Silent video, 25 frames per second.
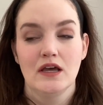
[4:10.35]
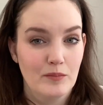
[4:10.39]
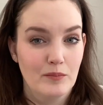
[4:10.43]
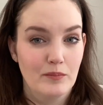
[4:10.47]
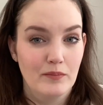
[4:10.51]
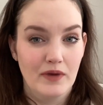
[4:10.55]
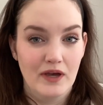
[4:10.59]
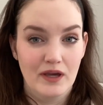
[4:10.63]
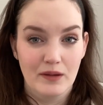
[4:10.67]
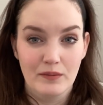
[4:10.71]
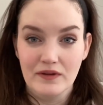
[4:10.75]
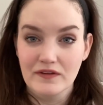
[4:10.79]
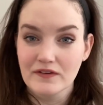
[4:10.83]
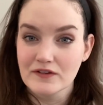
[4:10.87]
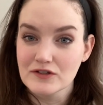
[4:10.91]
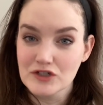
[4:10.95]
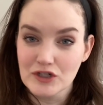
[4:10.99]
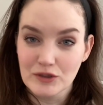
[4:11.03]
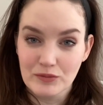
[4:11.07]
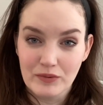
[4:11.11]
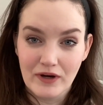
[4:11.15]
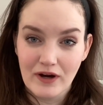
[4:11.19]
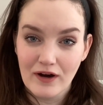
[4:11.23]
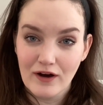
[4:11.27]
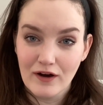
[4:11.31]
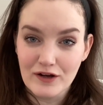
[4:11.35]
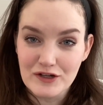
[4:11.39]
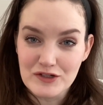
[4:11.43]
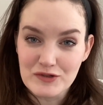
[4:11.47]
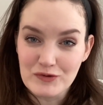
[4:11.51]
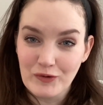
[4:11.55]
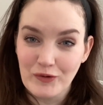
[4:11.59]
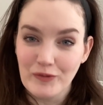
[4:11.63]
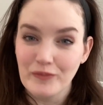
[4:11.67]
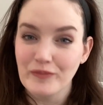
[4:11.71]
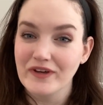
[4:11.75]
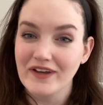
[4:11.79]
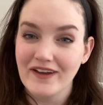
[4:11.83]
Maybe the shipping cost
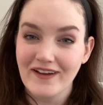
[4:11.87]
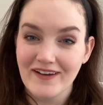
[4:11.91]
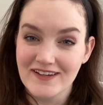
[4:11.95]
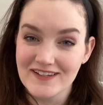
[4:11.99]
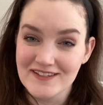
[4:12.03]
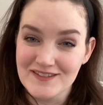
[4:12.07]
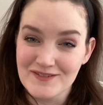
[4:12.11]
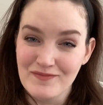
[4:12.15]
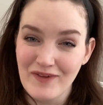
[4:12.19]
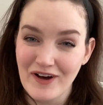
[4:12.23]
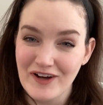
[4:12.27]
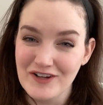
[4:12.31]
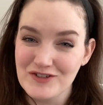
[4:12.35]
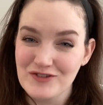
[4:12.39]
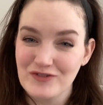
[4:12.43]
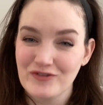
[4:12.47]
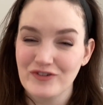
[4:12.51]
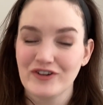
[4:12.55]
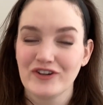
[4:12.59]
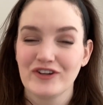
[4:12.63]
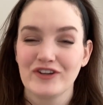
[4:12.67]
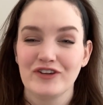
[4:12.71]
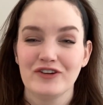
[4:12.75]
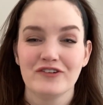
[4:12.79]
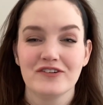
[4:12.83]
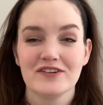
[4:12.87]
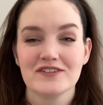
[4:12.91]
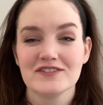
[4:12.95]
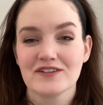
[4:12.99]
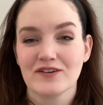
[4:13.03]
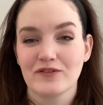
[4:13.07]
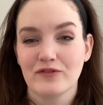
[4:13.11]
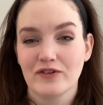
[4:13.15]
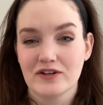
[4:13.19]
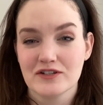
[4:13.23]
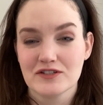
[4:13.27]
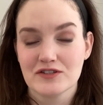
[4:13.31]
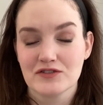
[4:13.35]
won't be as much for you as
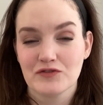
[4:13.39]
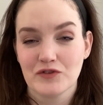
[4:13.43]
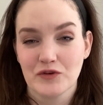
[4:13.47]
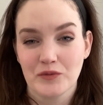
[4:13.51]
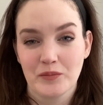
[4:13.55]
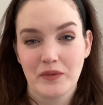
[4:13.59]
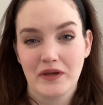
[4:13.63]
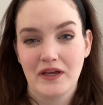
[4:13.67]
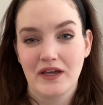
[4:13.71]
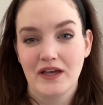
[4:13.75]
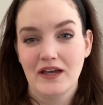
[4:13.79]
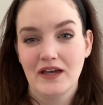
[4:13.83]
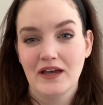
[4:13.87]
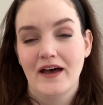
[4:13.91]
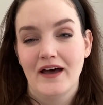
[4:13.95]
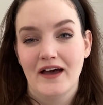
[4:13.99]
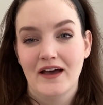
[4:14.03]
it was for me,